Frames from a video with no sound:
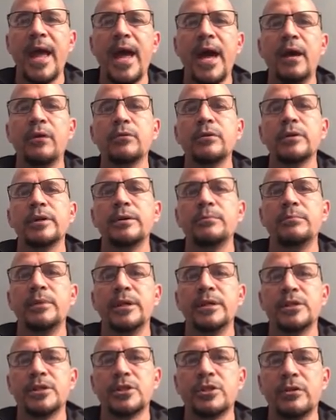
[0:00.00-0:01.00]
our
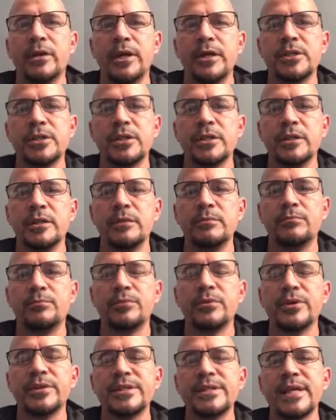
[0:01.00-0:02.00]
administration
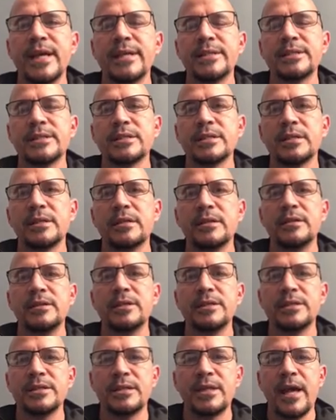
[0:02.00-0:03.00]
presents
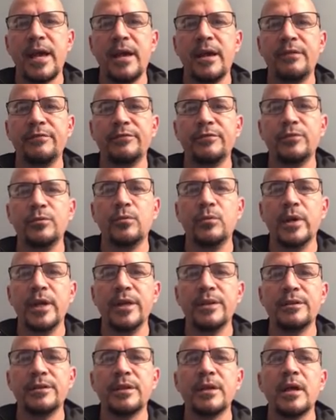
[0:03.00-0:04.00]
the staff
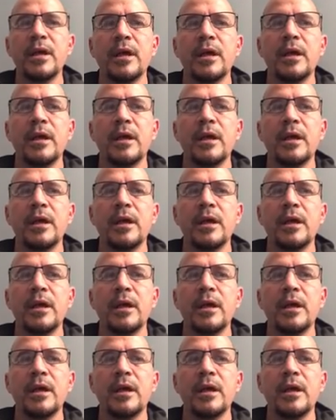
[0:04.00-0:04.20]
with